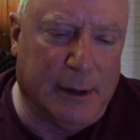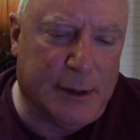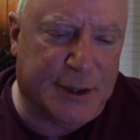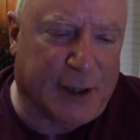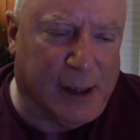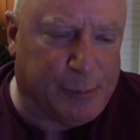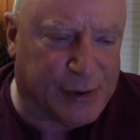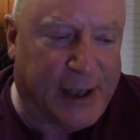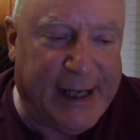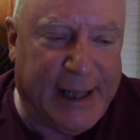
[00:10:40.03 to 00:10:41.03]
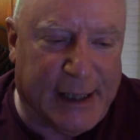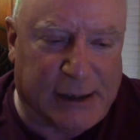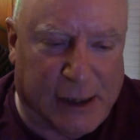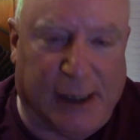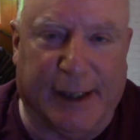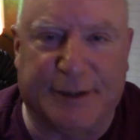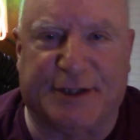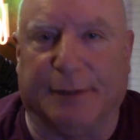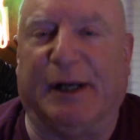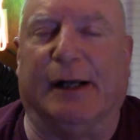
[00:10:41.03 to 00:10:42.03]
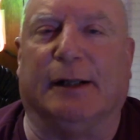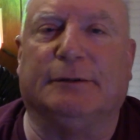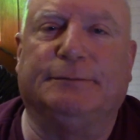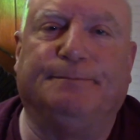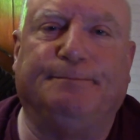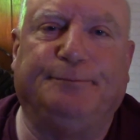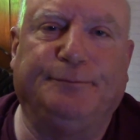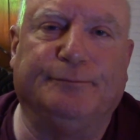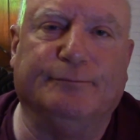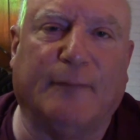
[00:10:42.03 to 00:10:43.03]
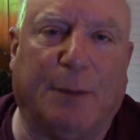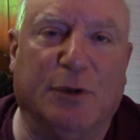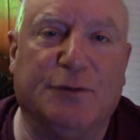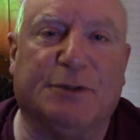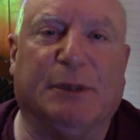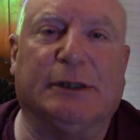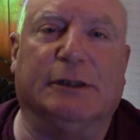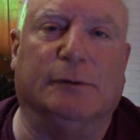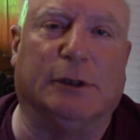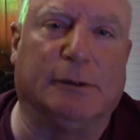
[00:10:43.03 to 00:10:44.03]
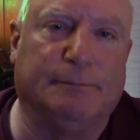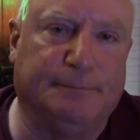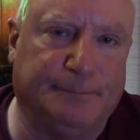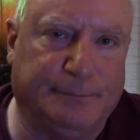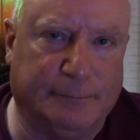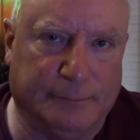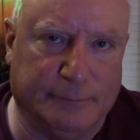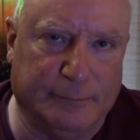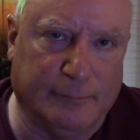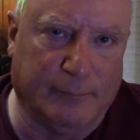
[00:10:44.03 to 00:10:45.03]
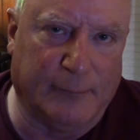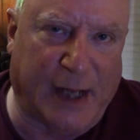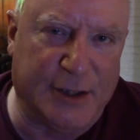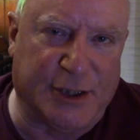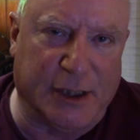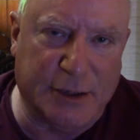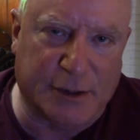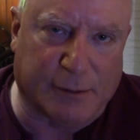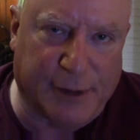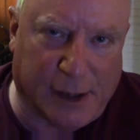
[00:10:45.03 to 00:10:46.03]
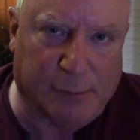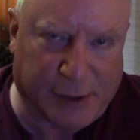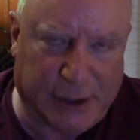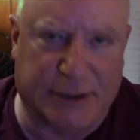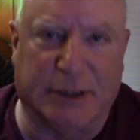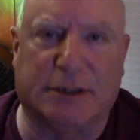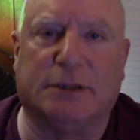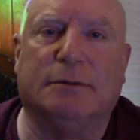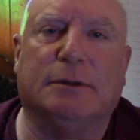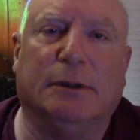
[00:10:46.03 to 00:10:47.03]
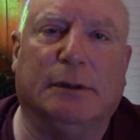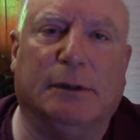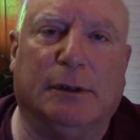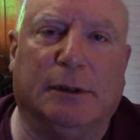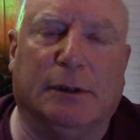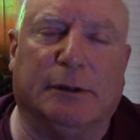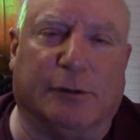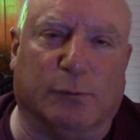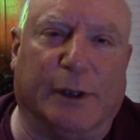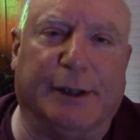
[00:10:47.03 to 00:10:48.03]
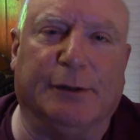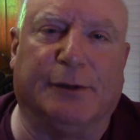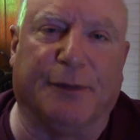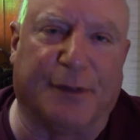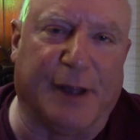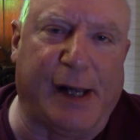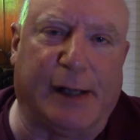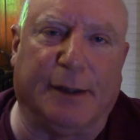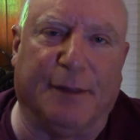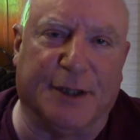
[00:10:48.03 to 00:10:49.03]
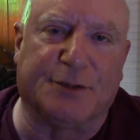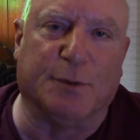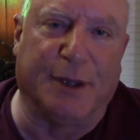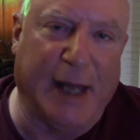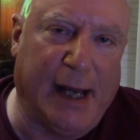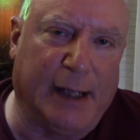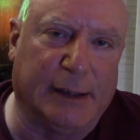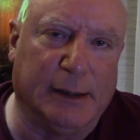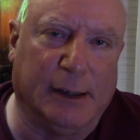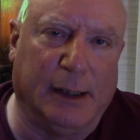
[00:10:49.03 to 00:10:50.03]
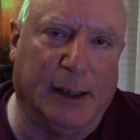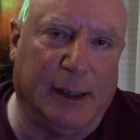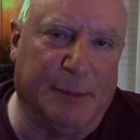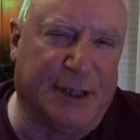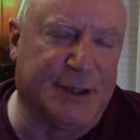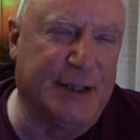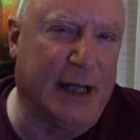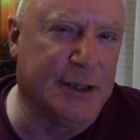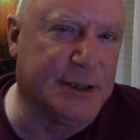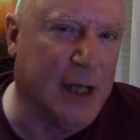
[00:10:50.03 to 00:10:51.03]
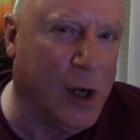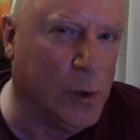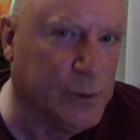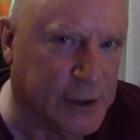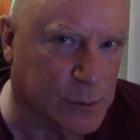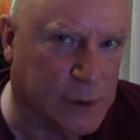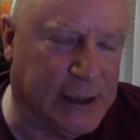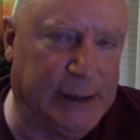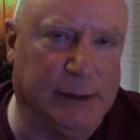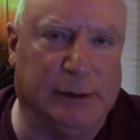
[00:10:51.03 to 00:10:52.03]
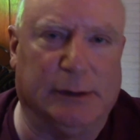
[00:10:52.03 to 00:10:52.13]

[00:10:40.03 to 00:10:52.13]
So I pray that God somehow moves among you all and changes your thought process to where you can think this with that, because that is the only way